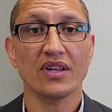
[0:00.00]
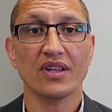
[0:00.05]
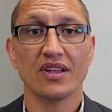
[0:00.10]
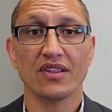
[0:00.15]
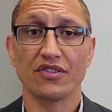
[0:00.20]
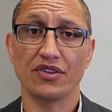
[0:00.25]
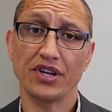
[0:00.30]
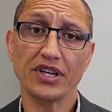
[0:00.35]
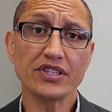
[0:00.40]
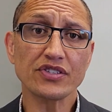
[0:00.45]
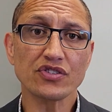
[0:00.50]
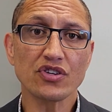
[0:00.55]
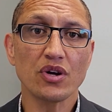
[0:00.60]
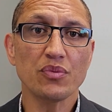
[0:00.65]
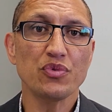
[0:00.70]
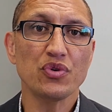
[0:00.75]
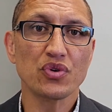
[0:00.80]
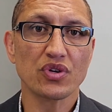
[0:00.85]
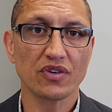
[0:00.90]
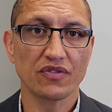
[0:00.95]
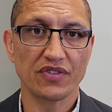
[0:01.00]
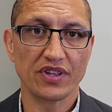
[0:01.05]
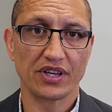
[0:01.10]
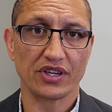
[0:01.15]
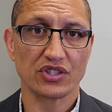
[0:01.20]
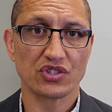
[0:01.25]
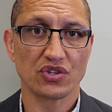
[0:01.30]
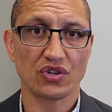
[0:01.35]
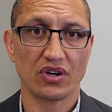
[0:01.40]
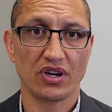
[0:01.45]
The next time you give that a
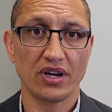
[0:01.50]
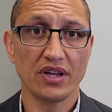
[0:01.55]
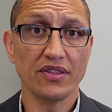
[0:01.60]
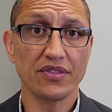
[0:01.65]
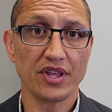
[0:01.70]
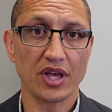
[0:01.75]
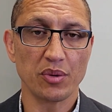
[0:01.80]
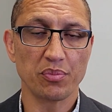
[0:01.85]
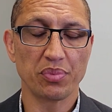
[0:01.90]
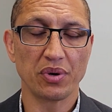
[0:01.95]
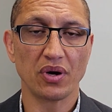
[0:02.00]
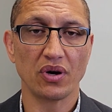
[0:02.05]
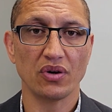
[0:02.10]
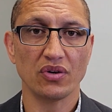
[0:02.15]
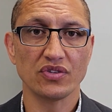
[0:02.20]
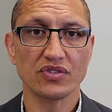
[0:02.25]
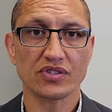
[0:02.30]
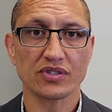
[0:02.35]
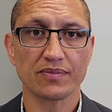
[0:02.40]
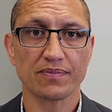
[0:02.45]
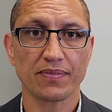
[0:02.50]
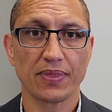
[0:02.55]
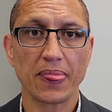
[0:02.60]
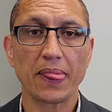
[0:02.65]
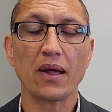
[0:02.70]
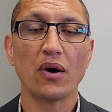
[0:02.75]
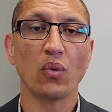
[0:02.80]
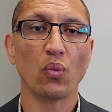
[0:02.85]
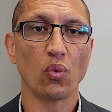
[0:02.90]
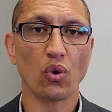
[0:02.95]
try, that pose,
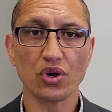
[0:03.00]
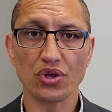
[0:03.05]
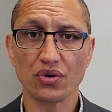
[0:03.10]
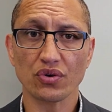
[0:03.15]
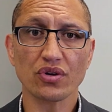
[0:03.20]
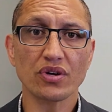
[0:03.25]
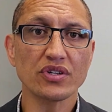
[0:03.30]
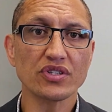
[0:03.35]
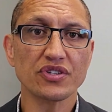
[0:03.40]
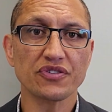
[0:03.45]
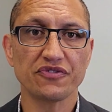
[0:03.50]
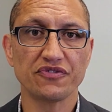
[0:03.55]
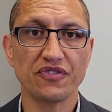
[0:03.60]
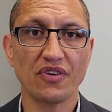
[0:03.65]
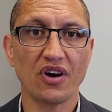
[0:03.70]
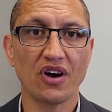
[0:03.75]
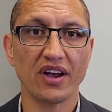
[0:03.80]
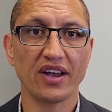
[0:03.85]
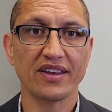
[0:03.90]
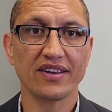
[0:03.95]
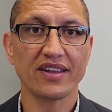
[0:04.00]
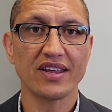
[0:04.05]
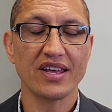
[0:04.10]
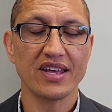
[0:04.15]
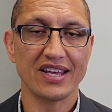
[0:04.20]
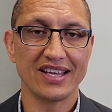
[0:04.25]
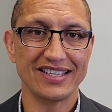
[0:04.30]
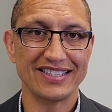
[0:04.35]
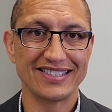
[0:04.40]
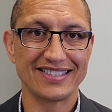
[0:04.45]
what you're going to find
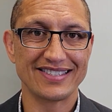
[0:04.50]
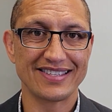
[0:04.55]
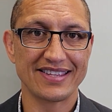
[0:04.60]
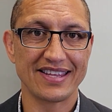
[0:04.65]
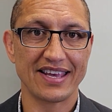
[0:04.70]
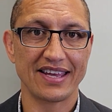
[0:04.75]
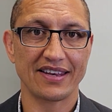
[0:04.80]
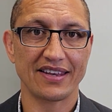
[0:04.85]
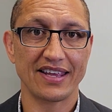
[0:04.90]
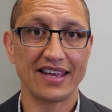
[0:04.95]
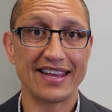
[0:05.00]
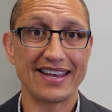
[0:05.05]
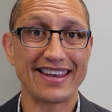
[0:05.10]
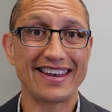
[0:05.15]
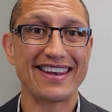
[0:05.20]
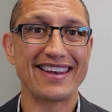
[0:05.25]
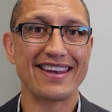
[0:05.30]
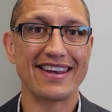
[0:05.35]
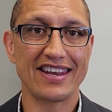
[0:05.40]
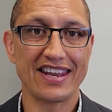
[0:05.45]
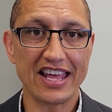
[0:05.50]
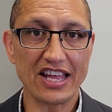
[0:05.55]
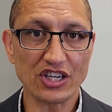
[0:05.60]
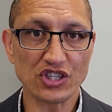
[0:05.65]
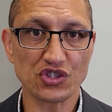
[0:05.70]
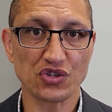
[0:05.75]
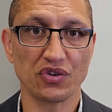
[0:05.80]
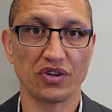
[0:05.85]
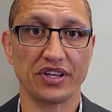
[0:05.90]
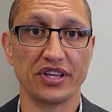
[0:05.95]
is that it
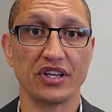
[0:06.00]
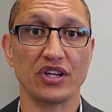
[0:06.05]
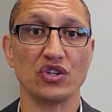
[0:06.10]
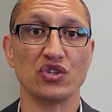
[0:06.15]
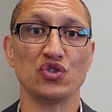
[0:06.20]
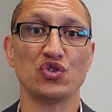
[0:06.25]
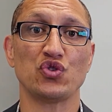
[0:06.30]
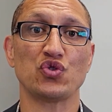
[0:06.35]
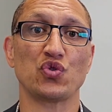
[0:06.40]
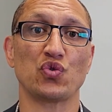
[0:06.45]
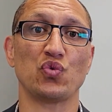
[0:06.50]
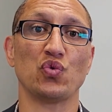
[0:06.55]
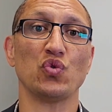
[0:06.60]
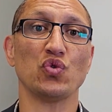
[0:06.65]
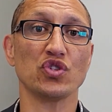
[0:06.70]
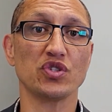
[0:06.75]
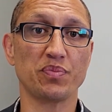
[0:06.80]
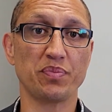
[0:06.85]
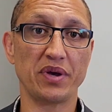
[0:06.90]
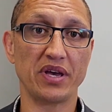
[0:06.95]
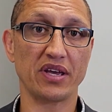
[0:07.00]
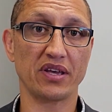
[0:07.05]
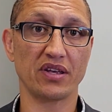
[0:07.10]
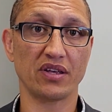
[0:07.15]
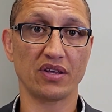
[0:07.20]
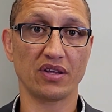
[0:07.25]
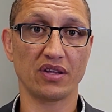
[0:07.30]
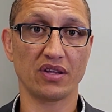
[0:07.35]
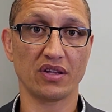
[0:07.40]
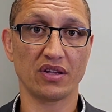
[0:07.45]
naturally draws back
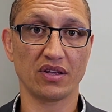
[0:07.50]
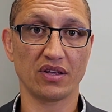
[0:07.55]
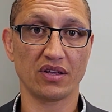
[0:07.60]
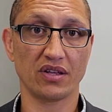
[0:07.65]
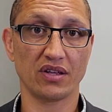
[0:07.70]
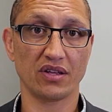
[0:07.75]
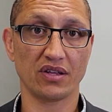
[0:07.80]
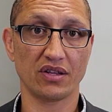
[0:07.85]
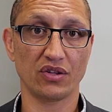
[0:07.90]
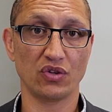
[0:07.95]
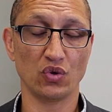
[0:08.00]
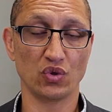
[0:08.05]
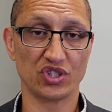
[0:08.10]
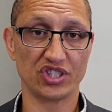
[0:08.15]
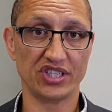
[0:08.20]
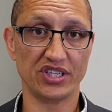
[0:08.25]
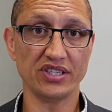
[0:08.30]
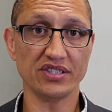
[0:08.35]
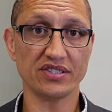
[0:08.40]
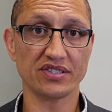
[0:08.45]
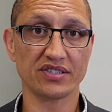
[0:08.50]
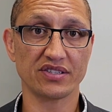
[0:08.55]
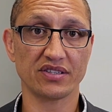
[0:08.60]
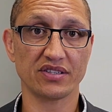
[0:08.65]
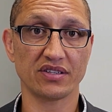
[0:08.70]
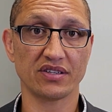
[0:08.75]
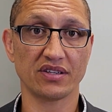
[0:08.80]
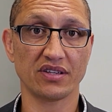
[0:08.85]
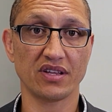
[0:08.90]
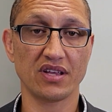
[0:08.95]
your chest
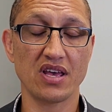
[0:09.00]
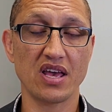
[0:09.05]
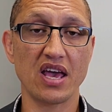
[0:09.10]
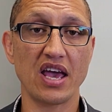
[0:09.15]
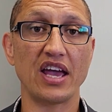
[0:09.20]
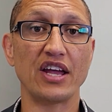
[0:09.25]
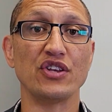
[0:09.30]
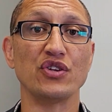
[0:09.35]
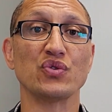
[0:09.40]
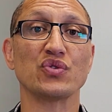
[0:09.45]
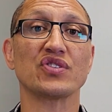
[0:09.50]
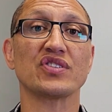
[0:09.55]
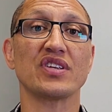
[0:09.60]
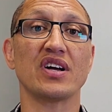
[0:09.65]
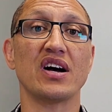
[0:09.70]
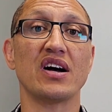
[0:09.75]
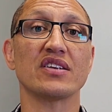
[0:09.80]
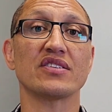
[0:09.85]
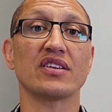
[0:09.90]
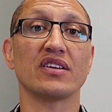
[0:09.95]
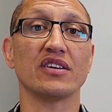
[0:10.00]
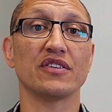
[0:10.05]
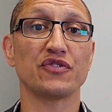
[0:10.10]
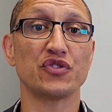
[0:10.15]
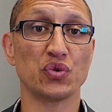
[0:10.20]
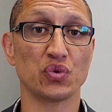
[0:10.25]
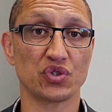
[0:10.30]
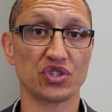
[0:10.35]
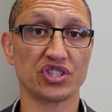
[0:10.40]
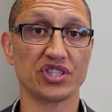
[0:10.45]
and you start to lift
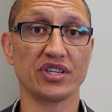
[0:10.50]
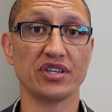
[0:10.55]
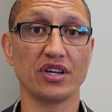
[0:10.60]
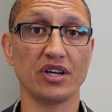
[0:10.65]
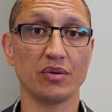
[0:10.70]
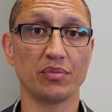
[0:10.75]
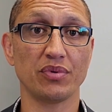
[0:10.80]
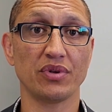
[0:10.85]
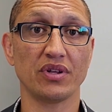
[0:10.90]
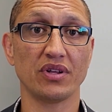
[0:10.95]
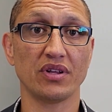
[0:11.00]
your chin up,